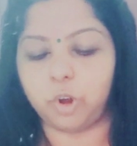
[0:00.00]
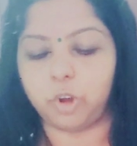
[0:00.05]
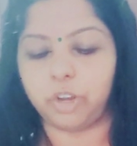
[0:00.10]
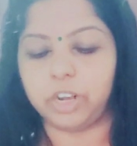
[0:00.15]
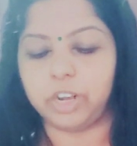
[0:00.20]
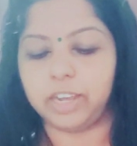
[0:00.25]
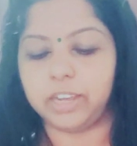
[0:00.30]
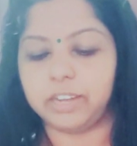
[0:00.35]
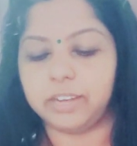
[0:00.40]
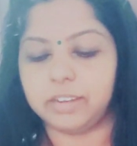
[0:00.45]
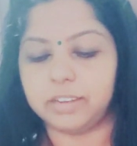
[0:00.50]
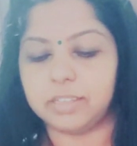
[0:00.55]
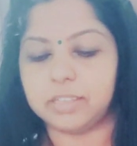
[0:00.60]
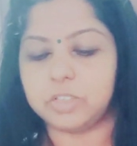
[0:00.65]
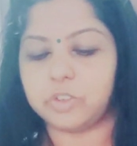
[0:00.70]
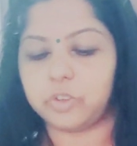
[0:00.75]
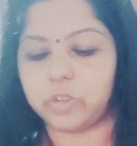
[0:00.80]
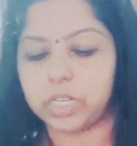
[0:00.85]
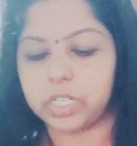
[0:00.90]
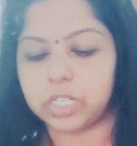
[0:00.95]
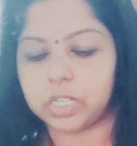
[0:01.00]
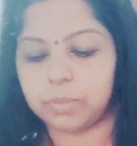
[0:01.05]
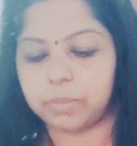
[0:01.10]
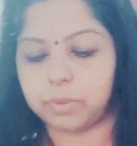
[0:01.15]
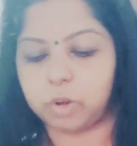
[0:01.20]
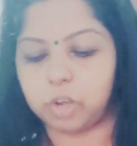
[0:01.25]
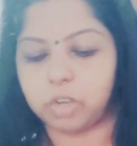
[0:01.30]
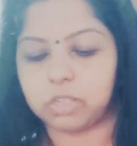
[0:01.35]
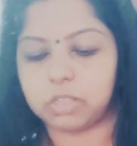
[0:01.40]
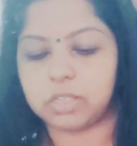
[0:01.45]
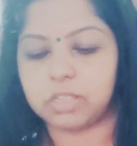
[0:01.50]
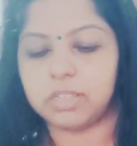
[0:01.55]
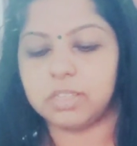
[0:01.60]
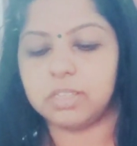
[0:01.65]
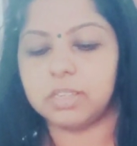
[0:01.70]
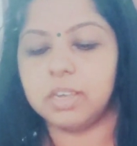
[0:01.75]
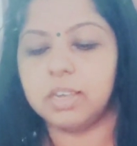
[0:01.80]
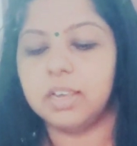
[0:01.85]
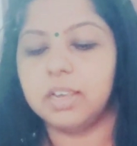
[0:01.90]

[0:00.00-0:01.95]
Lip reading: online registration process.